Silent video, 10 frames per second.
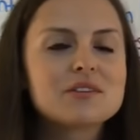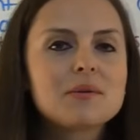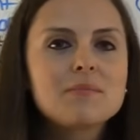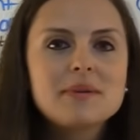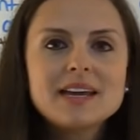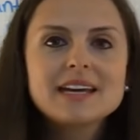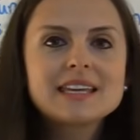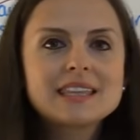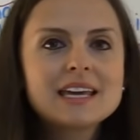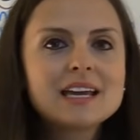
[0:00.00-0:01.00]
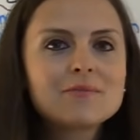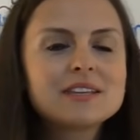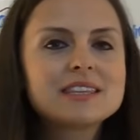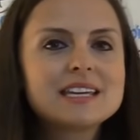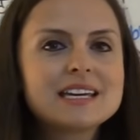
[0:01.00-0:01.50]
So the big thing
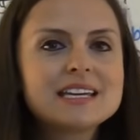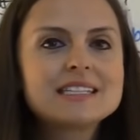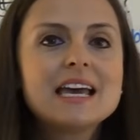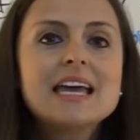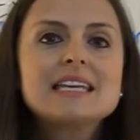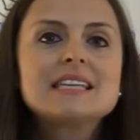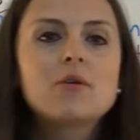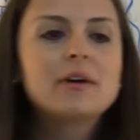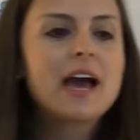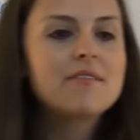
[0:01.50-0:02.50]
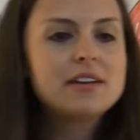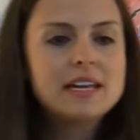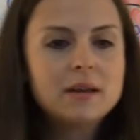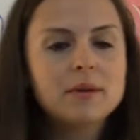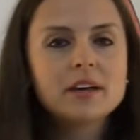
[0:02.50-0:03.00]
with this is that we have
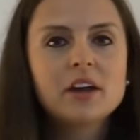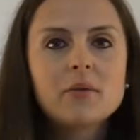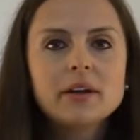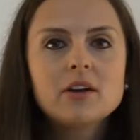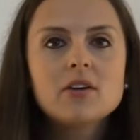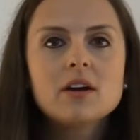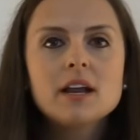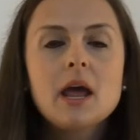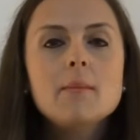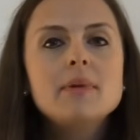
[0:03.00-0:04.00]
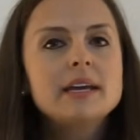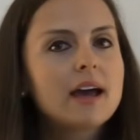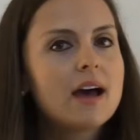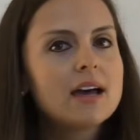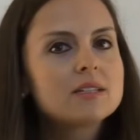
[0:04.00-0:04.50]
anemia going on
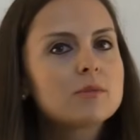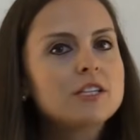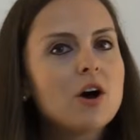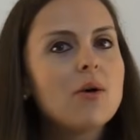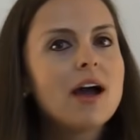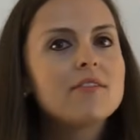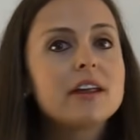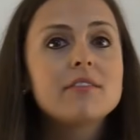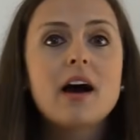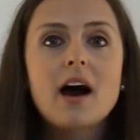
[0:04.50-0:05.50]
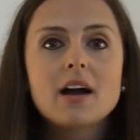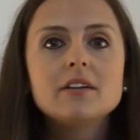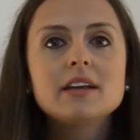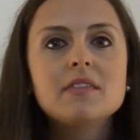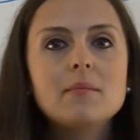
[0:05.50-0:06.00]
because we don't have enough
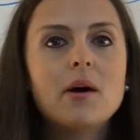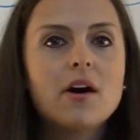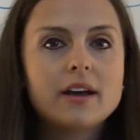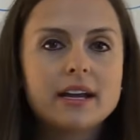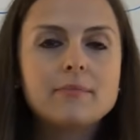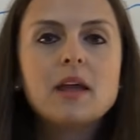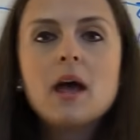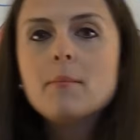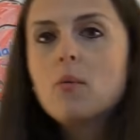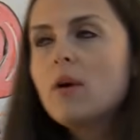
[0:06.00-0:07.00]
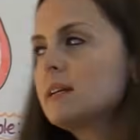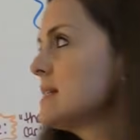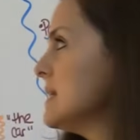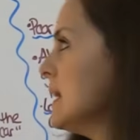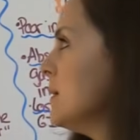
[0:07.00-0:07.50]
iron in the body. But what
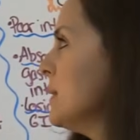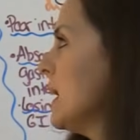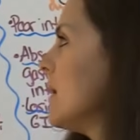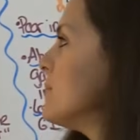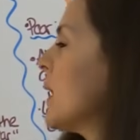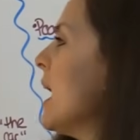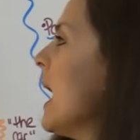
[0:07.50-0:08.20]
is anemia?